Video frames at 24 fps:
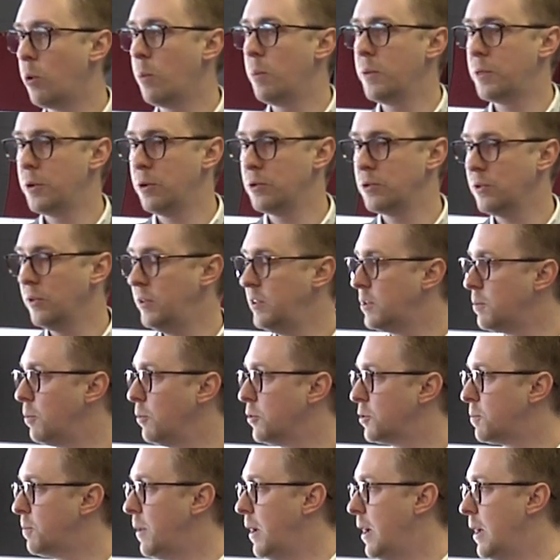but there's leasable
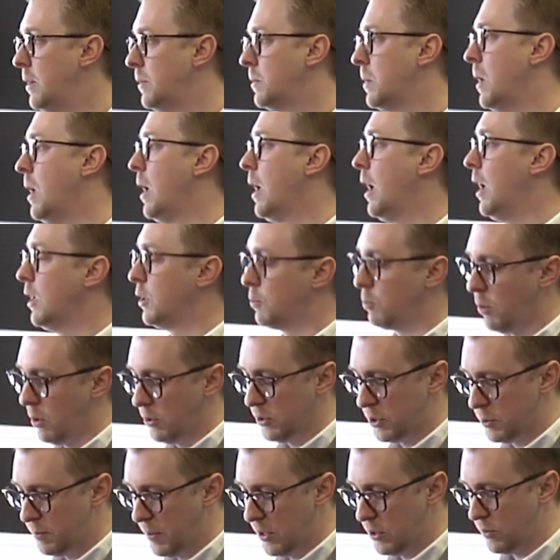space as well
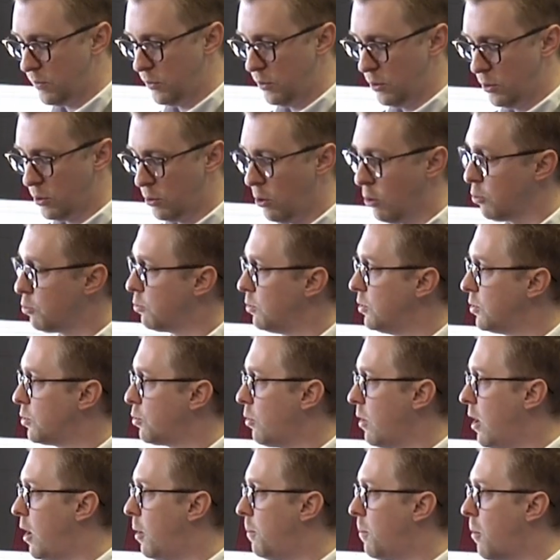as space for your grocery
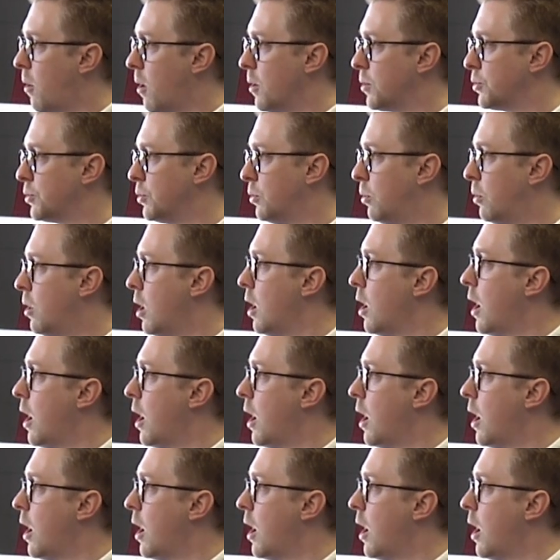store, out parcel